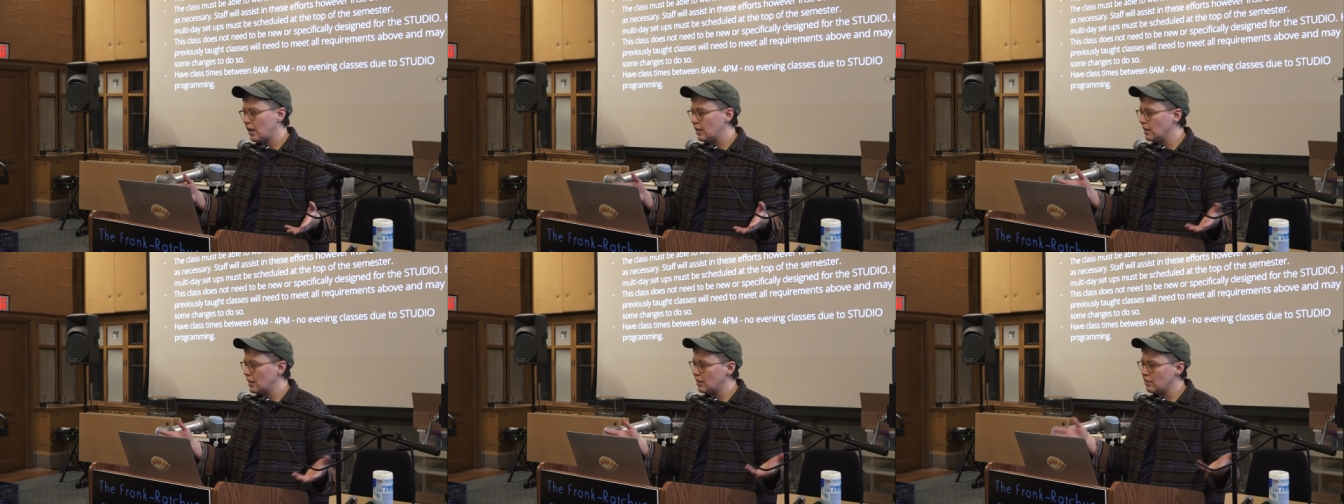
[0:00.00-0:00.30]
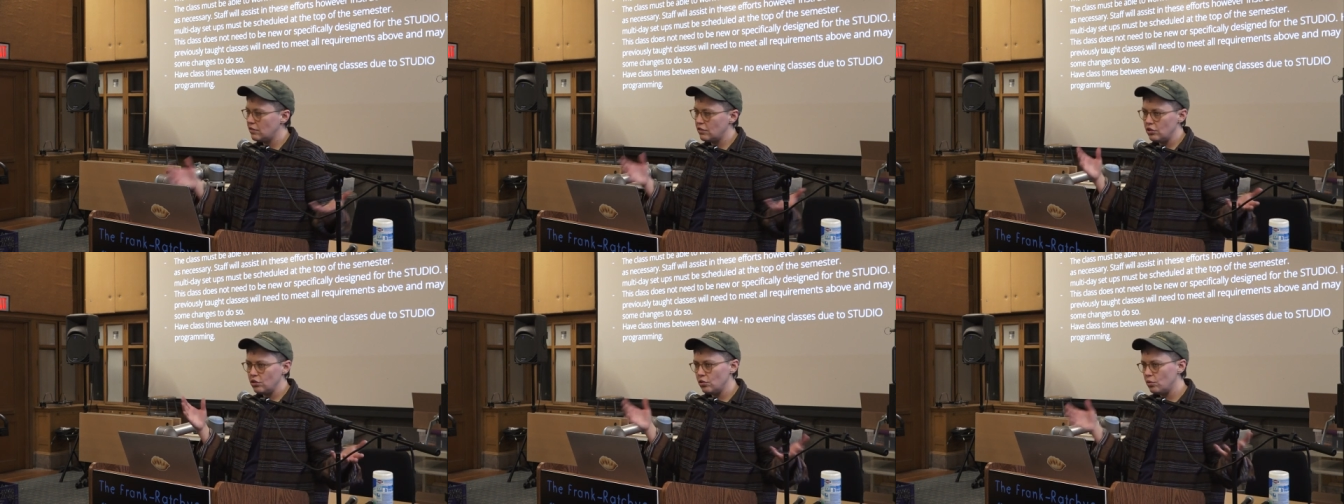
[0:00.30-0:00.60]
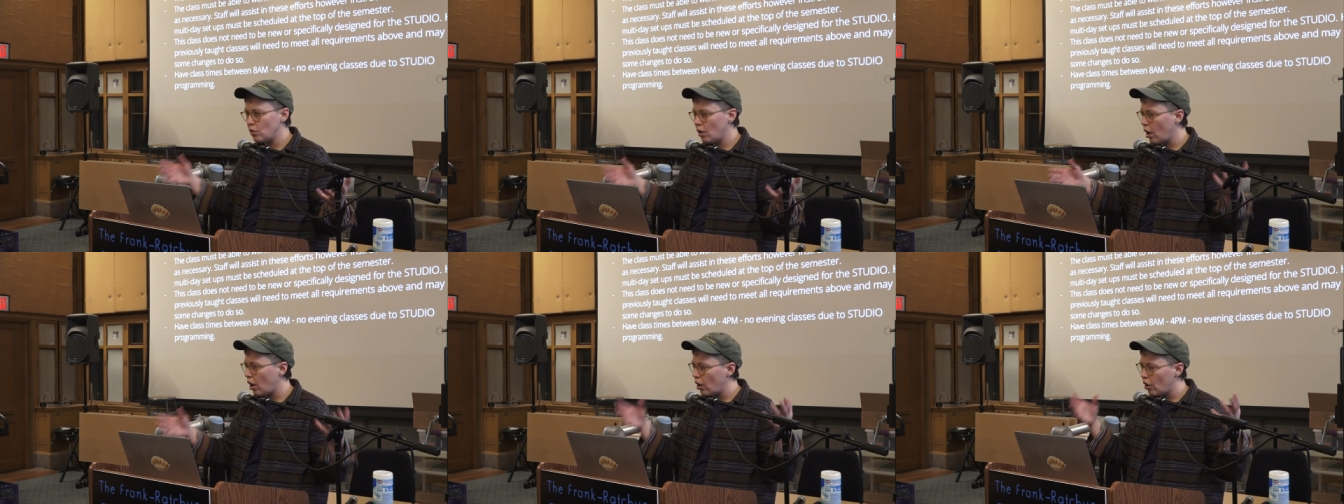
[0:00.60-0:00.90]
unless
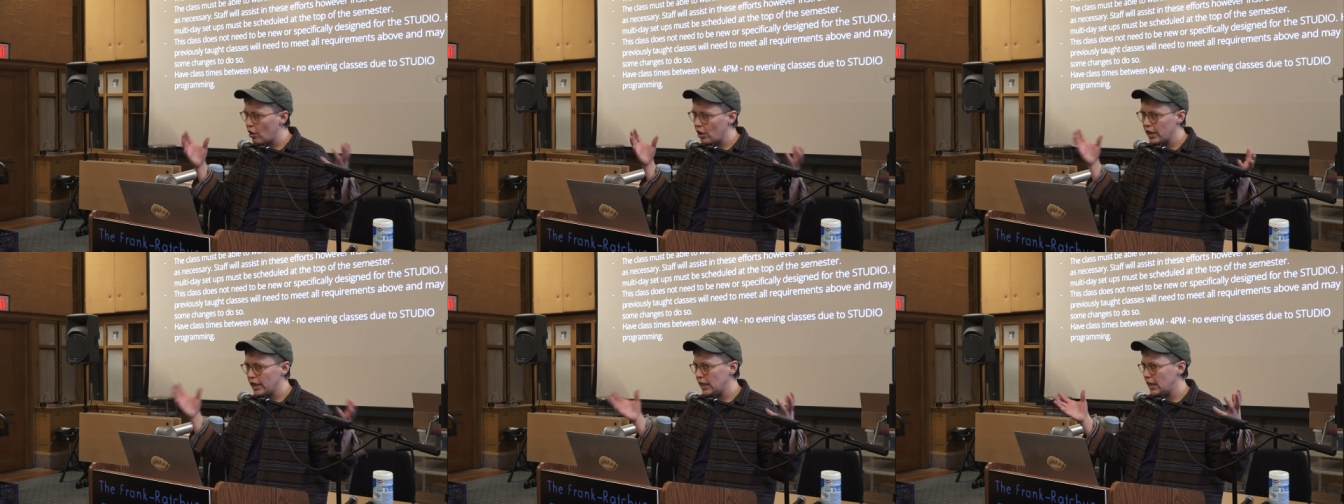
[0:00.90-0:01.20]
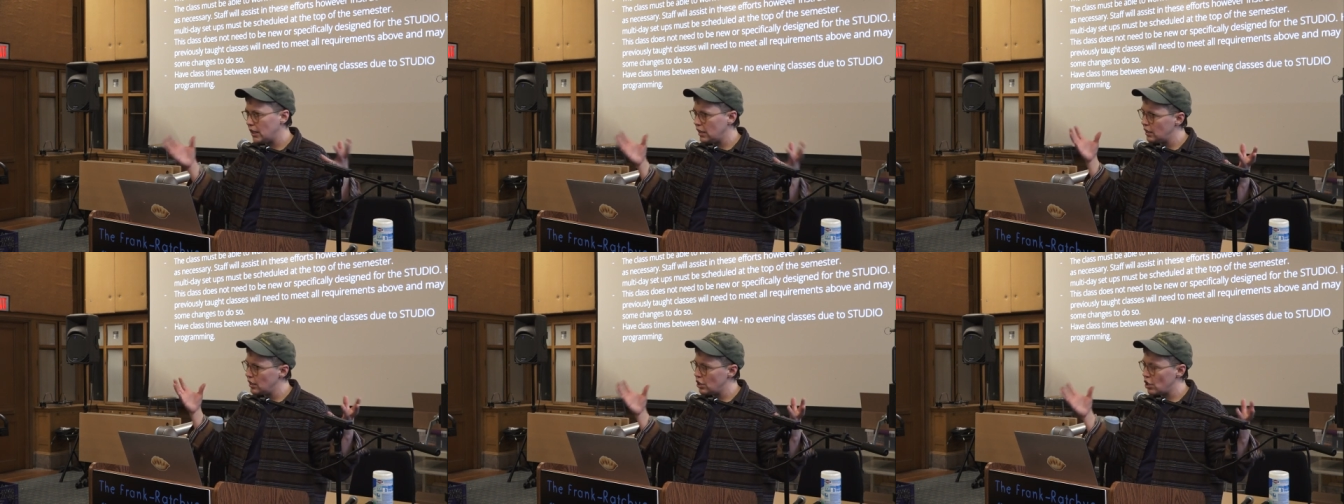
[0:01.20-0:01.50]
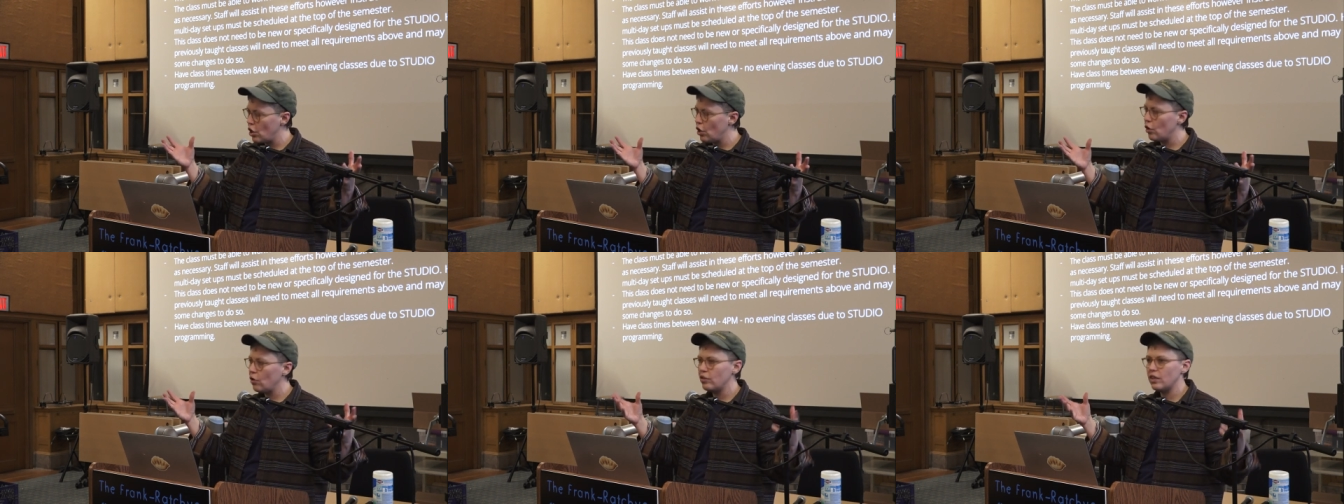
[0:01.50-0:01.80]
you already
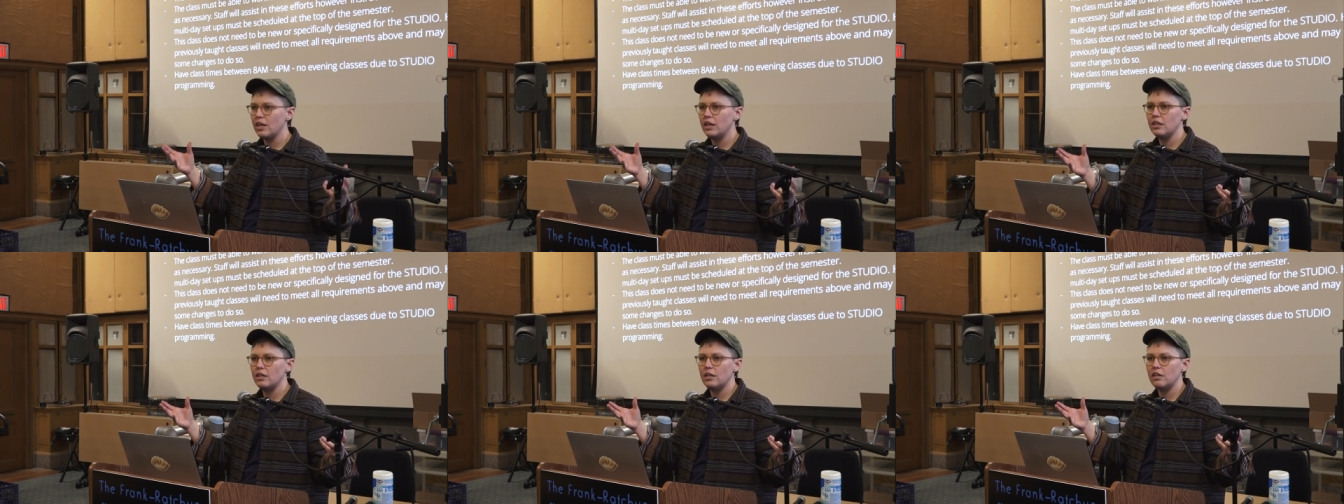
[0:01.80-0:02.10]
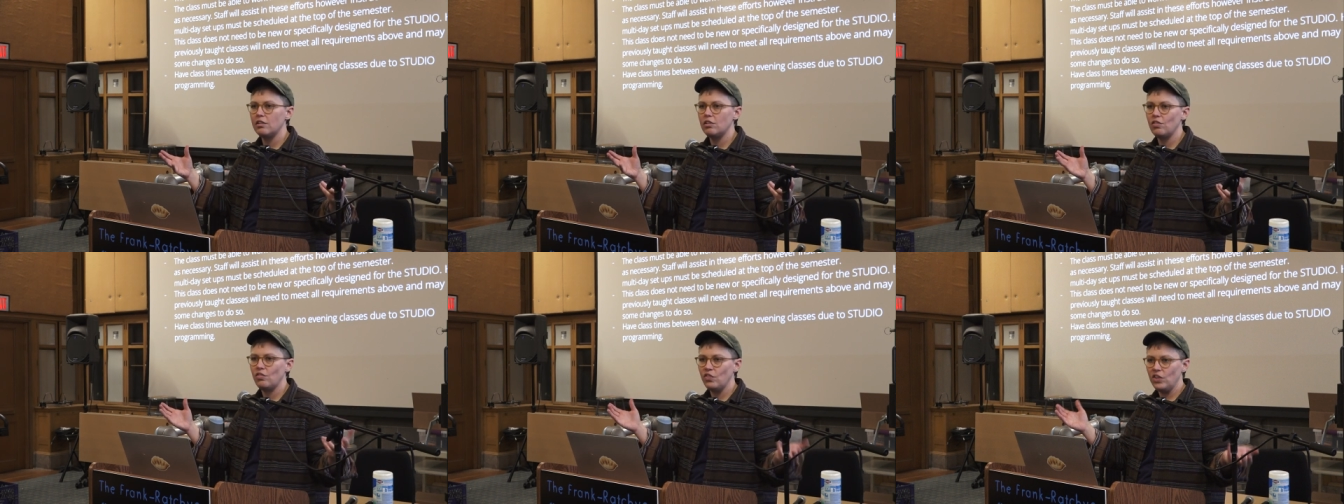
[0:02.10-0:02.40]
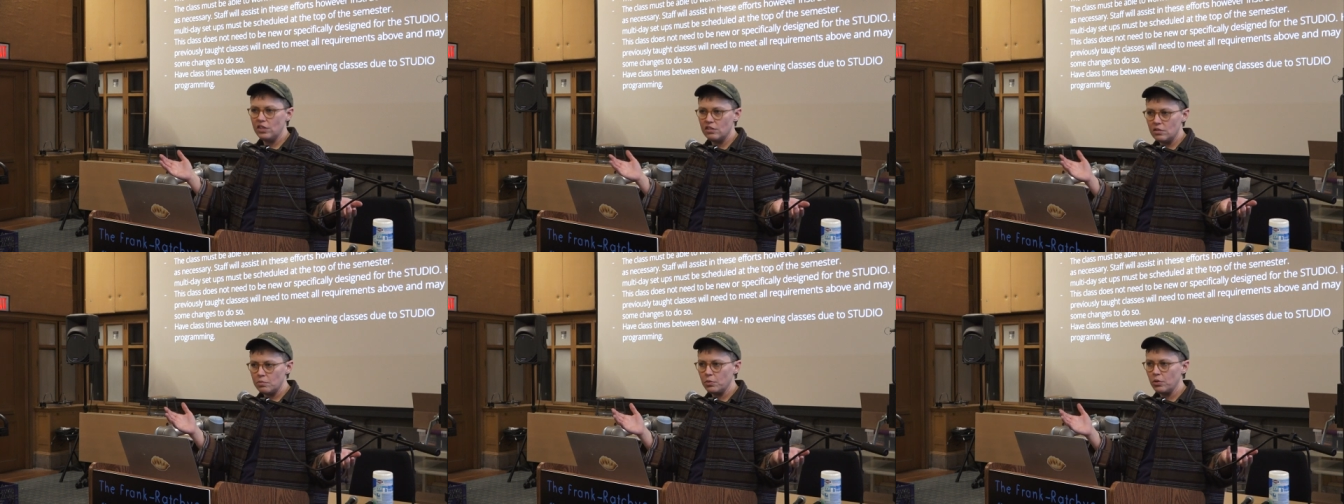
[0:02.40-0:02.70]
know that it is
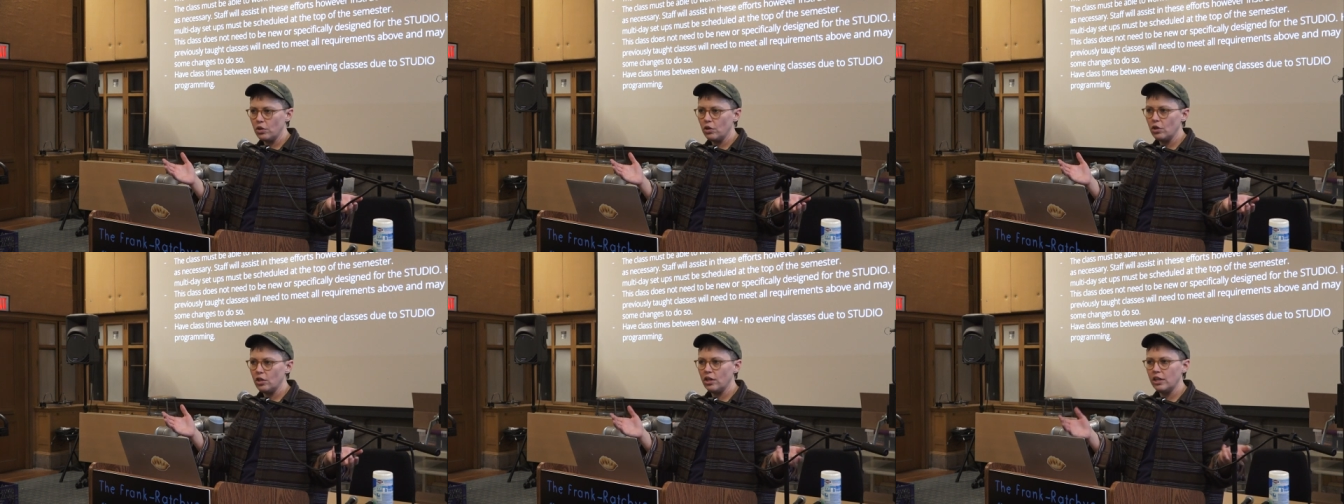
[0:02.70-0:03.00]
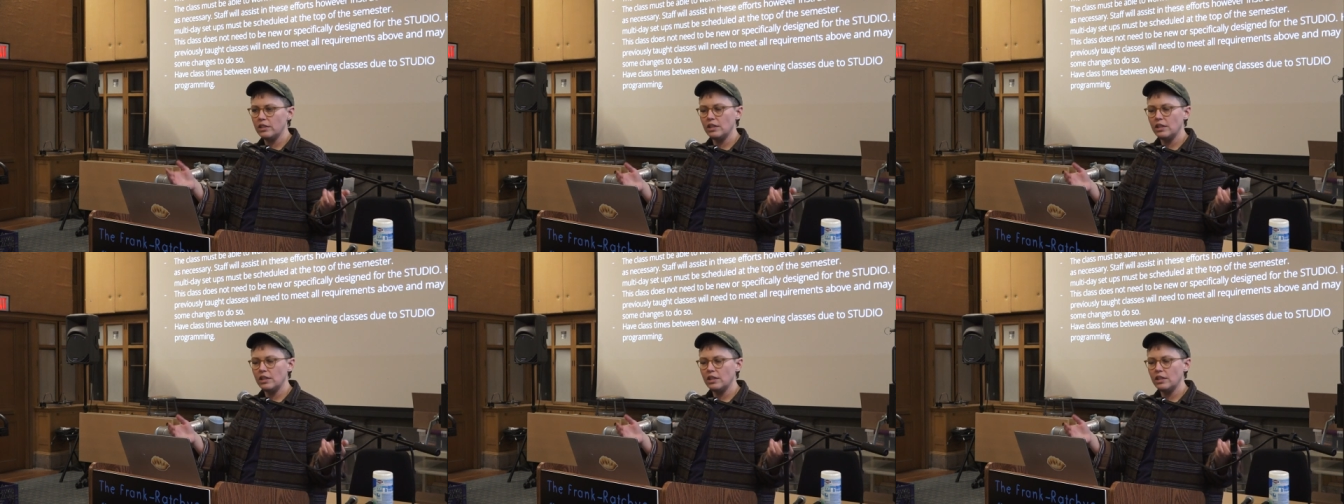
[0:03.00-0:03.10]
feasible,